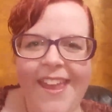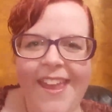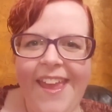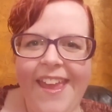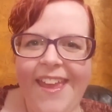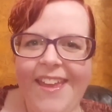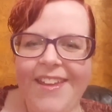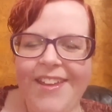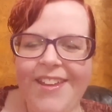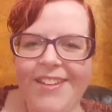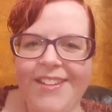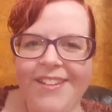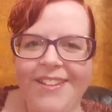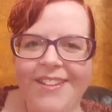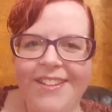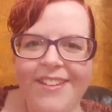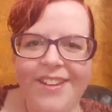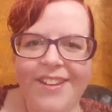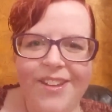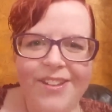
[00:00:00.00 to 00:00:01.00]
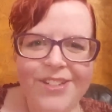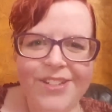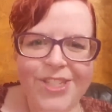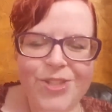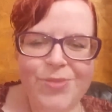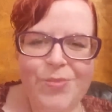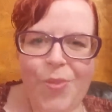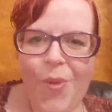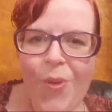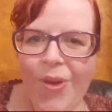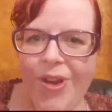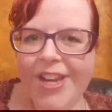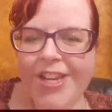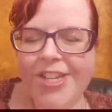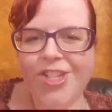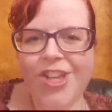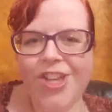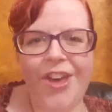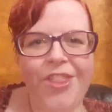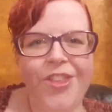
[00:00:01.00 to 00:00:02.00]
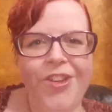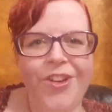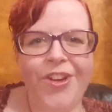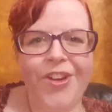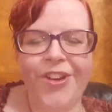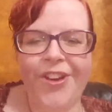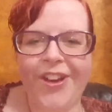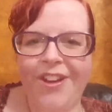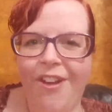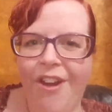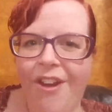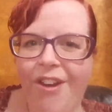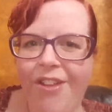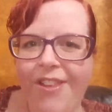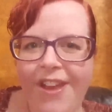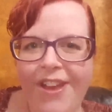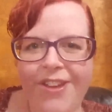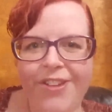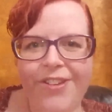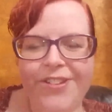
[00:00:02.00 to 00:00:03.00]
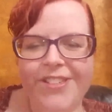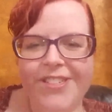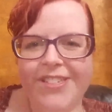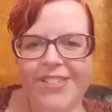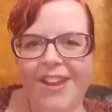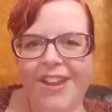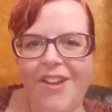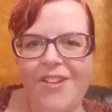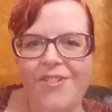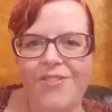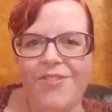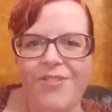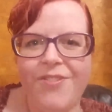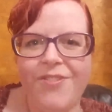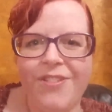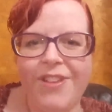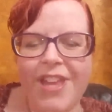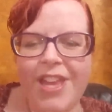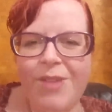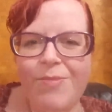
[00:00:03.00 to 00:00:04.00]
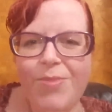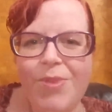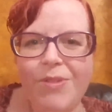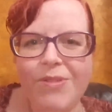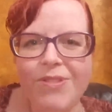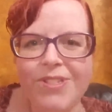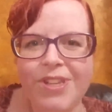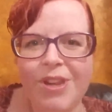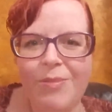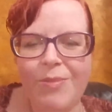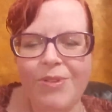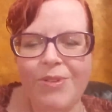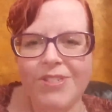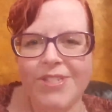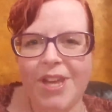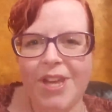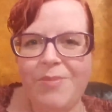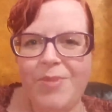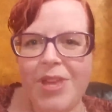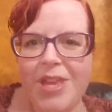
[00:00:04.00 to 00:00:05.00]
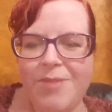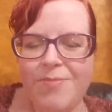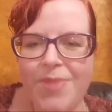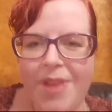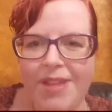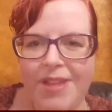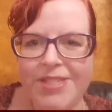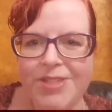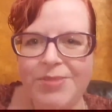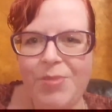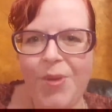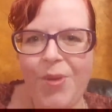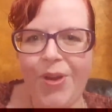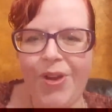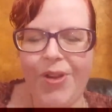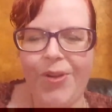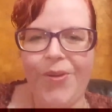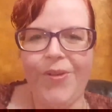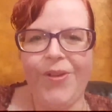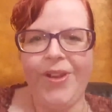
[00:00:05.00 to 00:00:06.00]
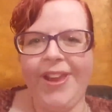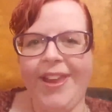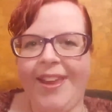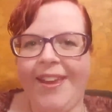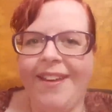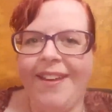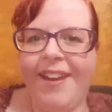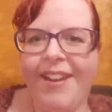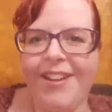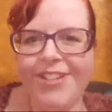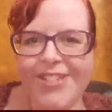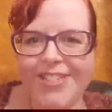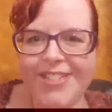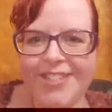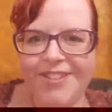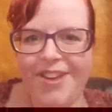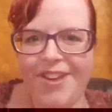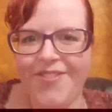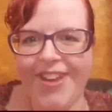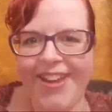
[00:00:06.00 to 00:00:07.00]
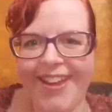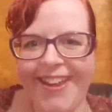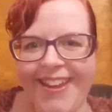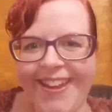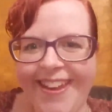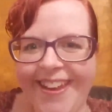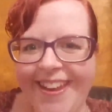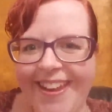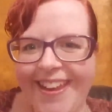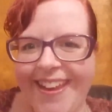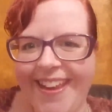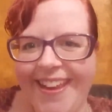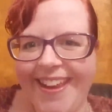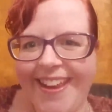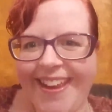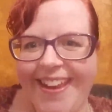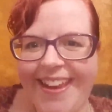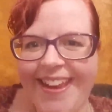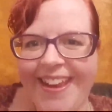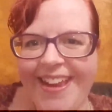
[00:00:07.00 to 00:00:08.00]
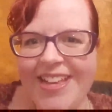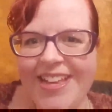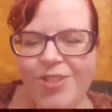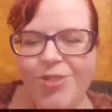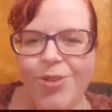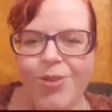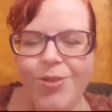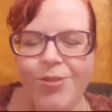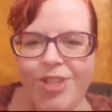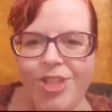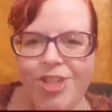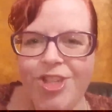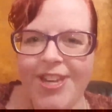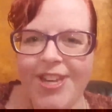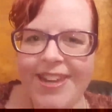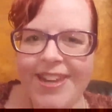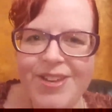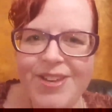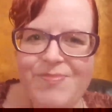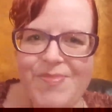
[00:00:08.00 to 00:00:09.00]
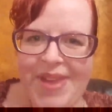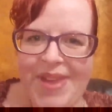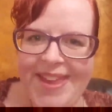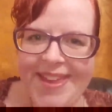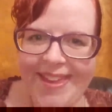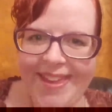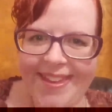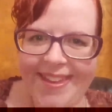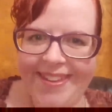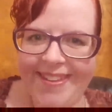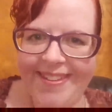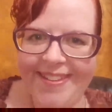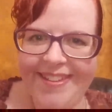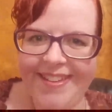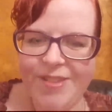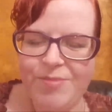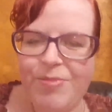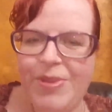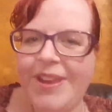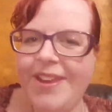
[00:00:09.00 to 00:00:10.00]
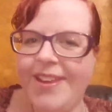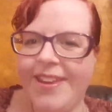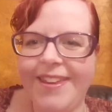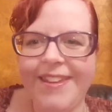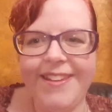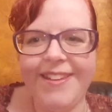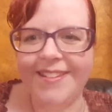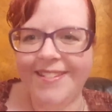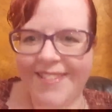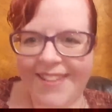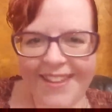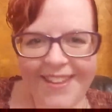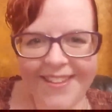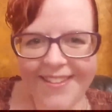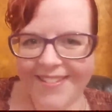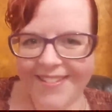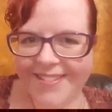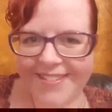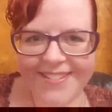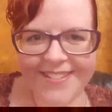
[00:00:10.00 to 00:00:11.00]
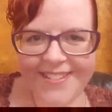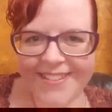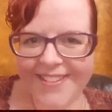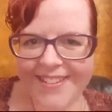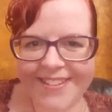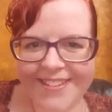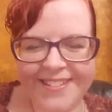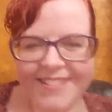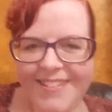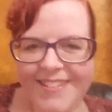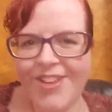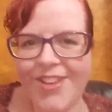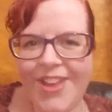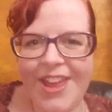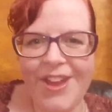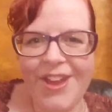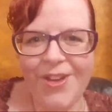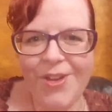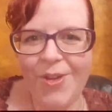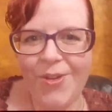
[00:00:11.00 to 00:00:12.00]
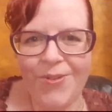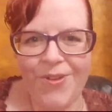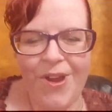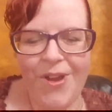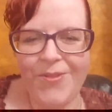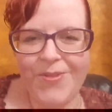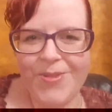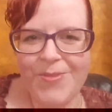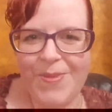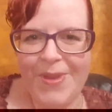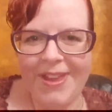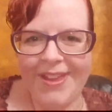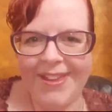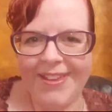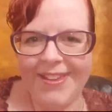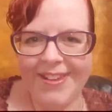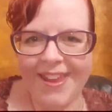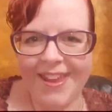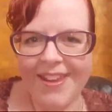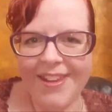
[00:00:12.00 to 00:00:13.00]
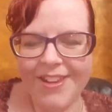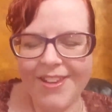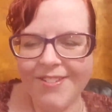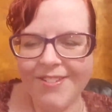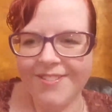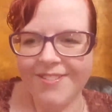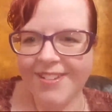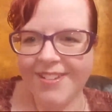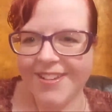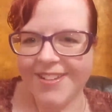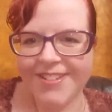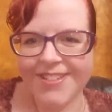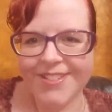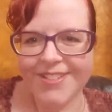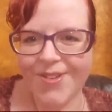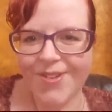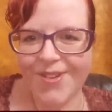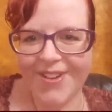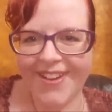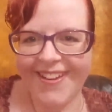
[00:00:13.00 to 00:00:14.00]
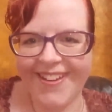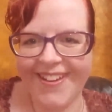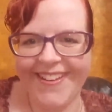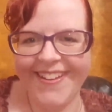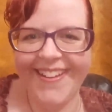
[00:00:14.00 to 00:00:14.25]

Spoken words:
and support each other and all that good stuff. Keep those numbers up. Keep that support going. I just love it. Ooh, chicken and bacon. Bacon, like, you can't go wrong with bacon, can you? It is so good.